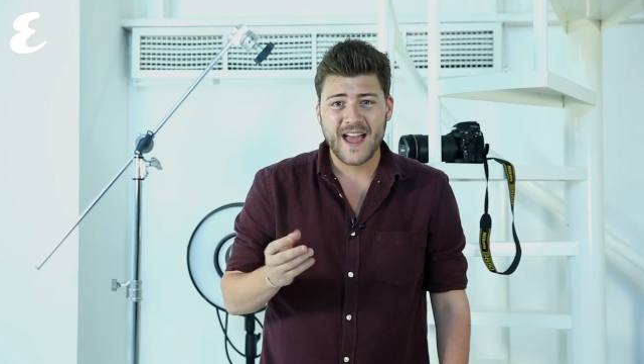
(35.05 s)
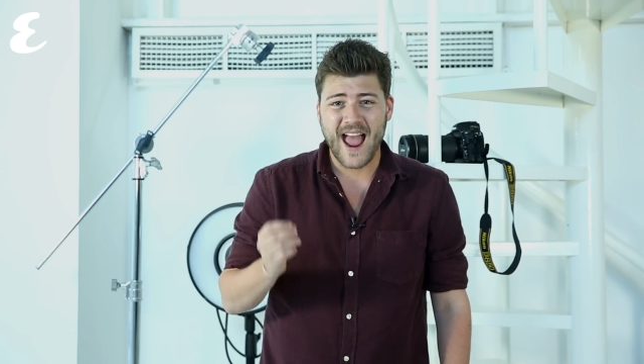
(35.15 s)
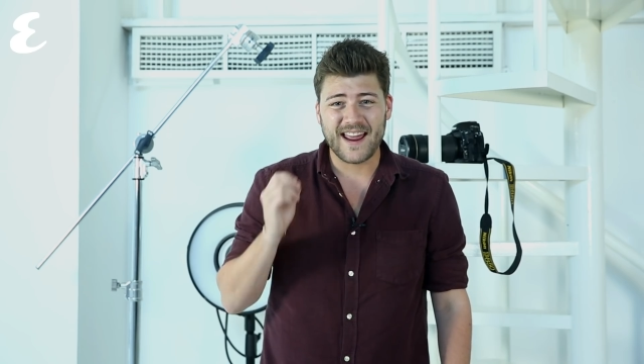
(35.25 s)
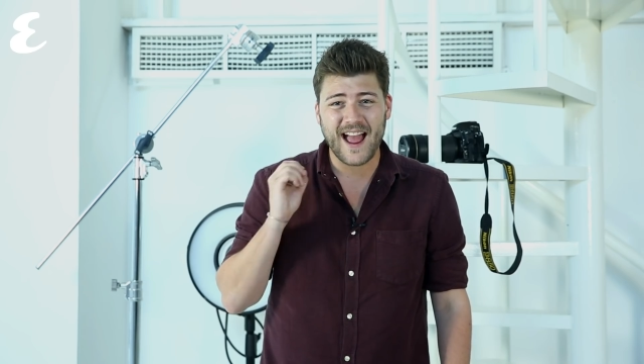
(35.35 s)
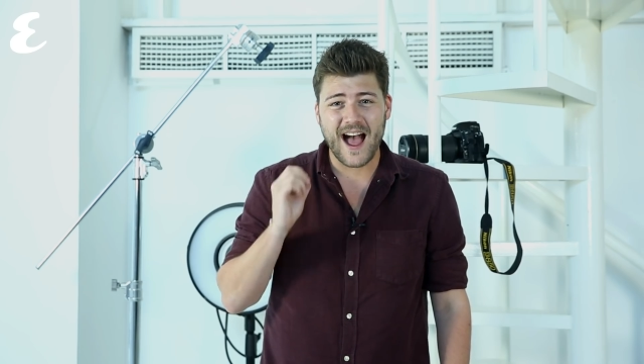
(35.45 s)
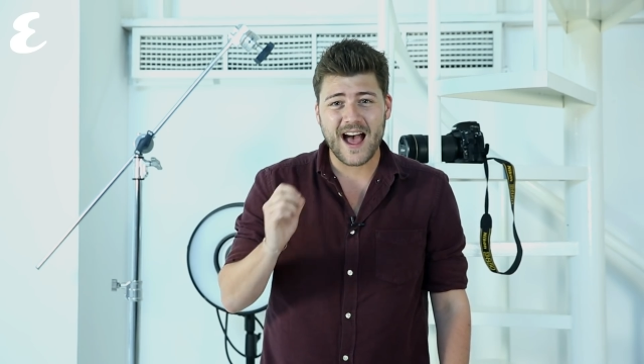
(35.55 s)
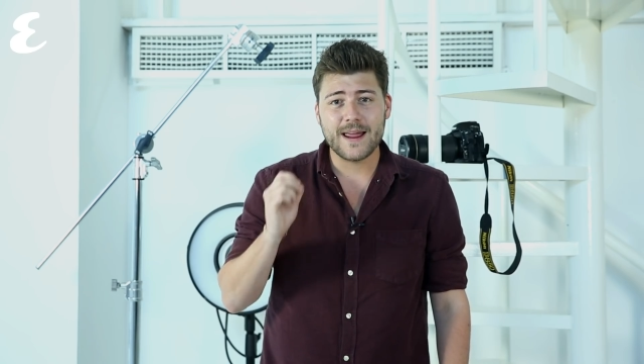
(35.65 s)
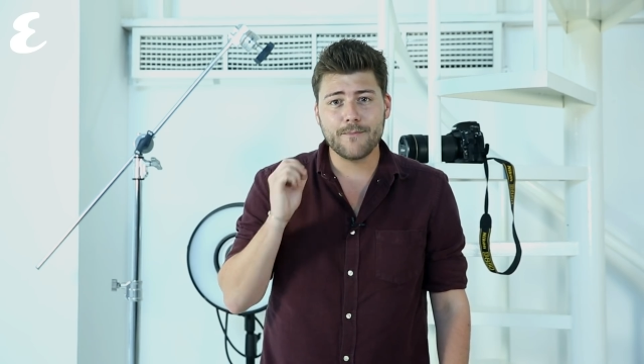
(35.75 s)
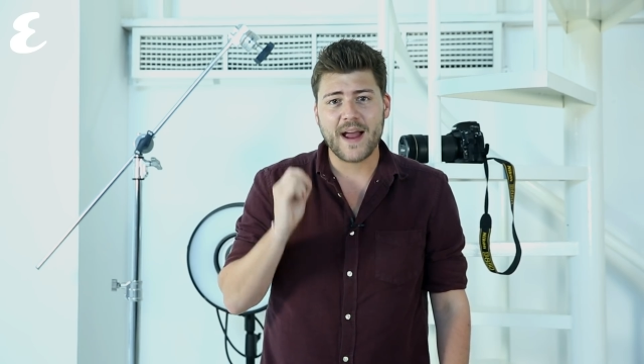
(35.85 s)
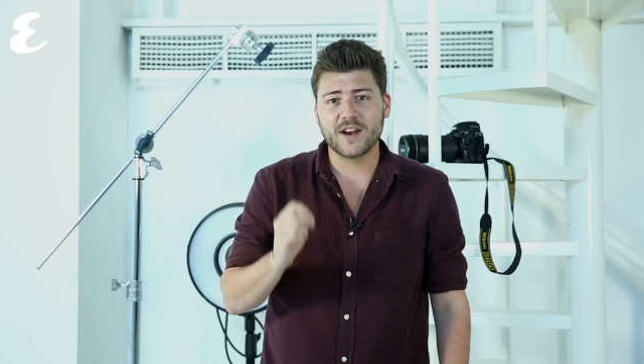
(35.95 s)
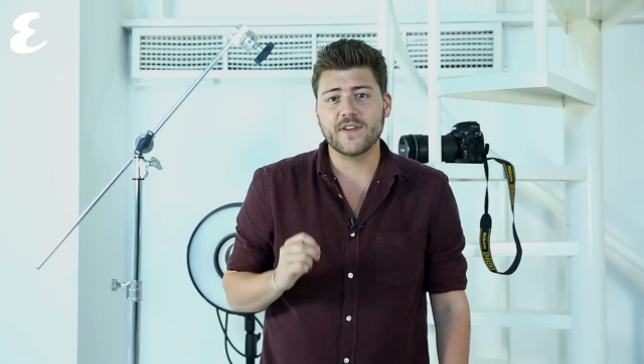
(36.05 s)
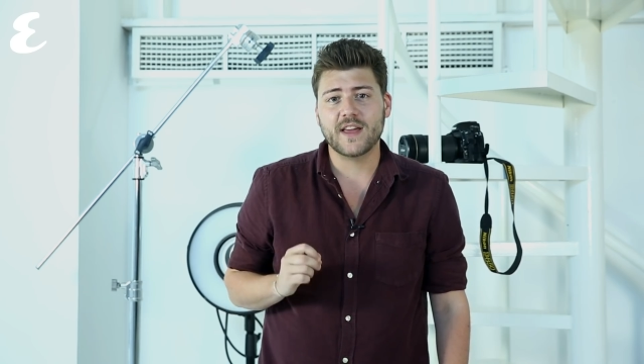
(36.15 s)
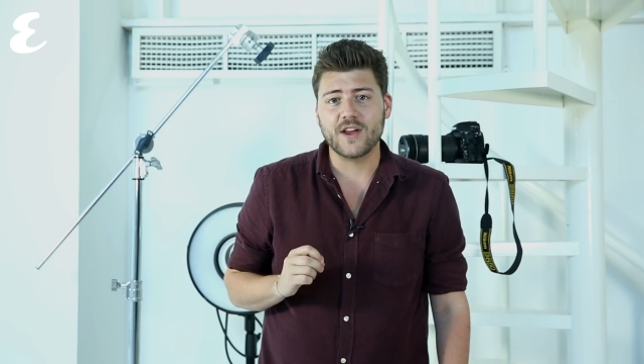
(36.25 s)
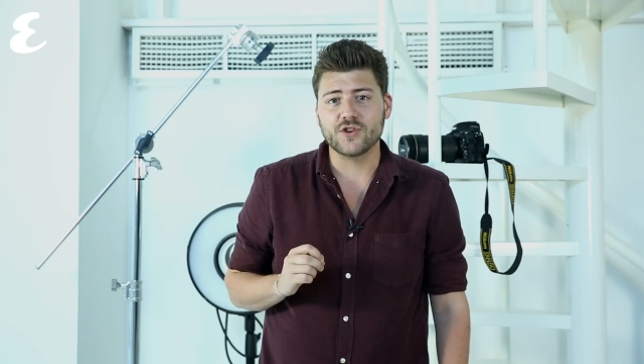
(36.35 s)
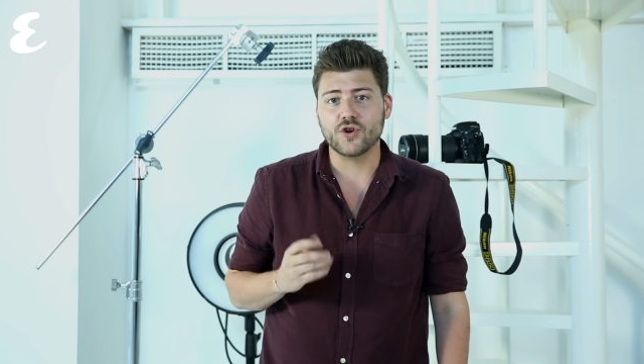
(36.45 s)
and a high
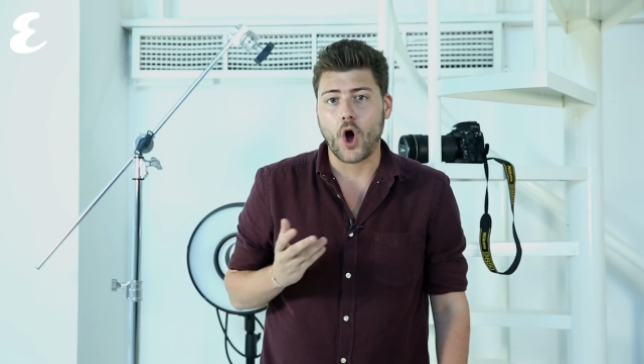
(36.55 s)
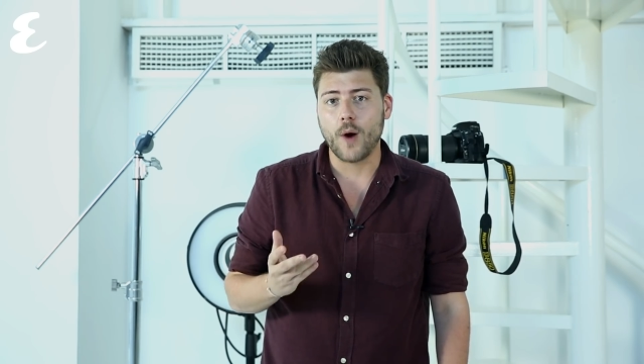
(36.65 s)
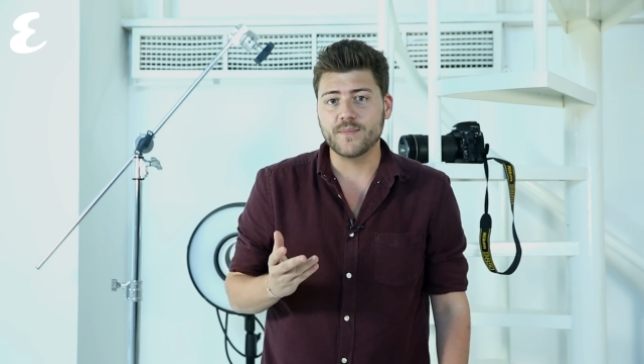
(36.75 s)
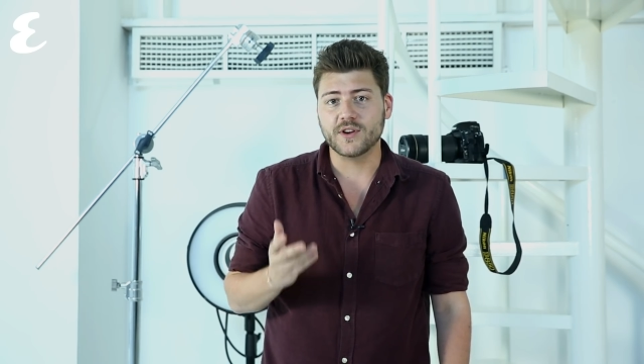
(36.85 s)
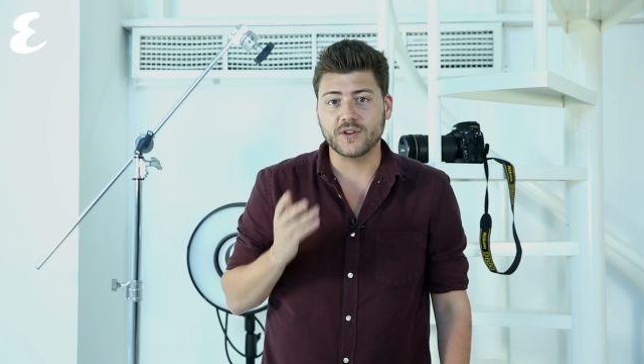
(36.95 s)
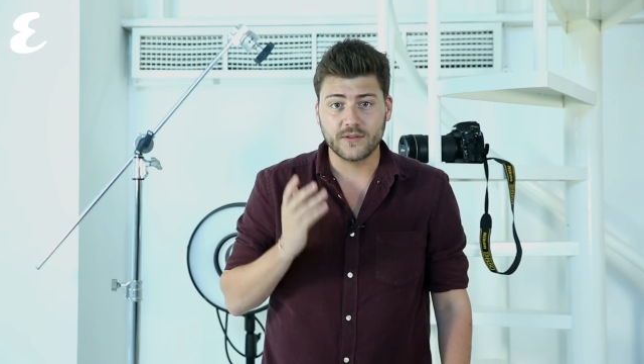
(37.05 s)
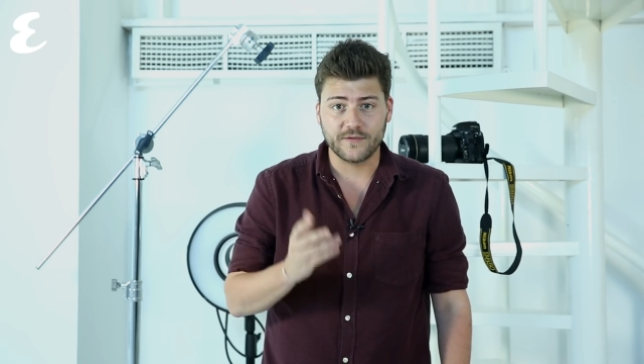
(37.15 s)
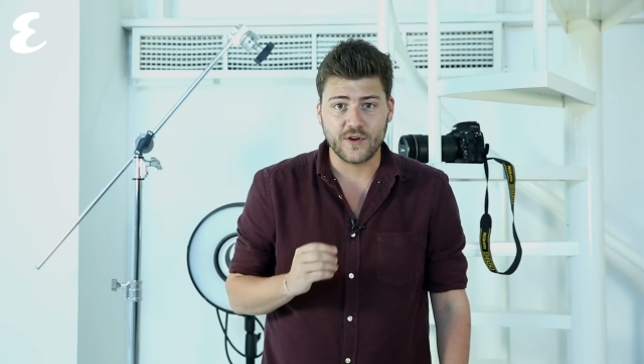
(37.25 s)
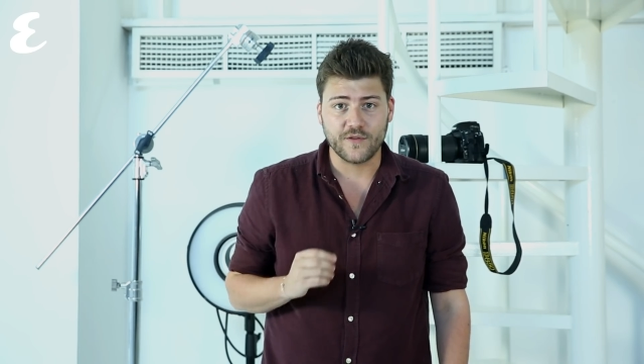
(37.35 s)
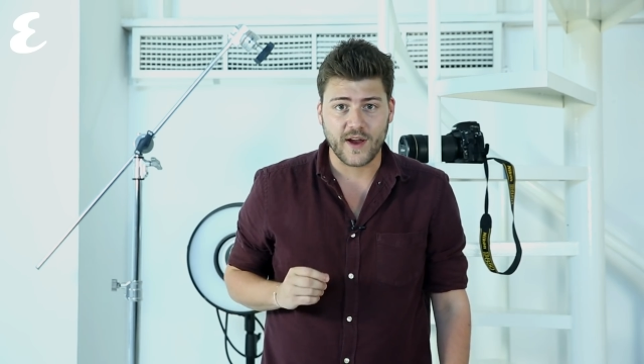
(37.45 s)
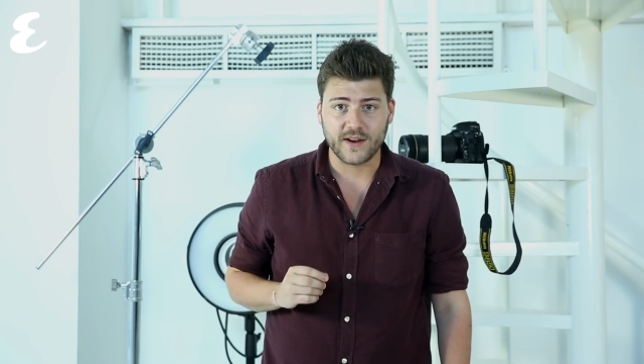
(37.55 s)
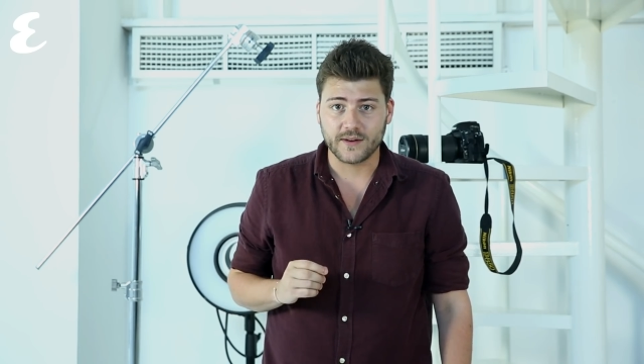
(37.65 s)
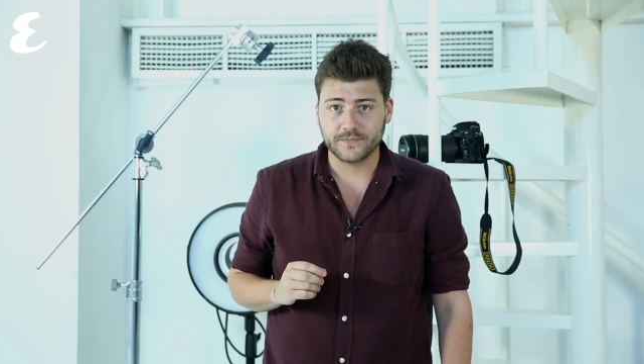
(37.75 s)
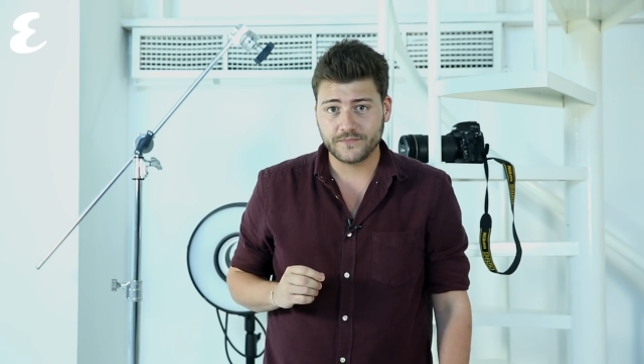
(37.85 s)
magnification optical viewfinder.